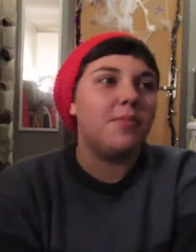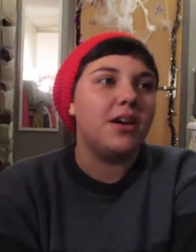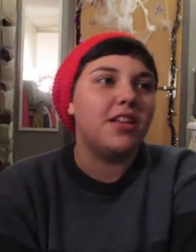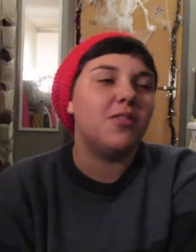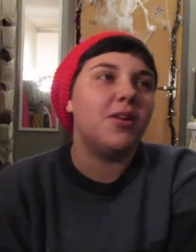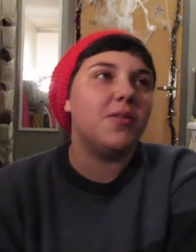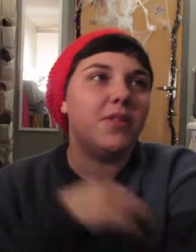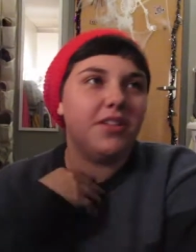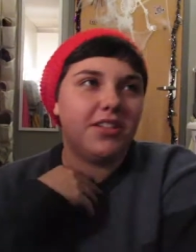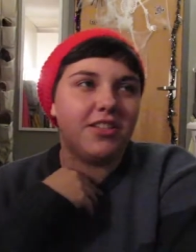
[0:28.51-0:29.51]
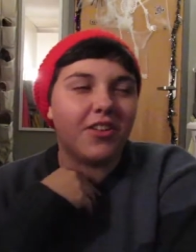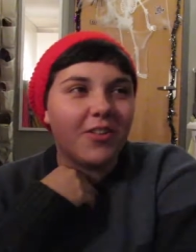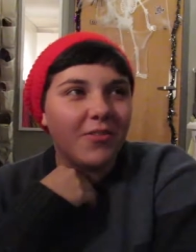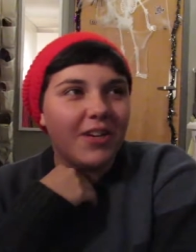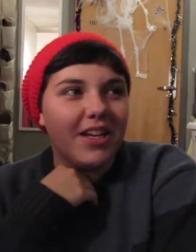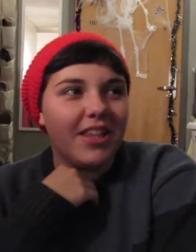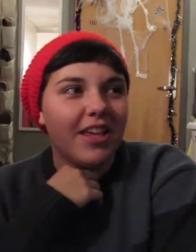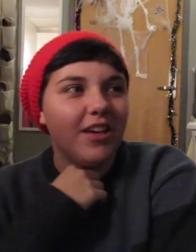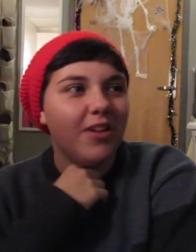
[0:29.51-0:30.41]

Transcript: but the one I wanted to start with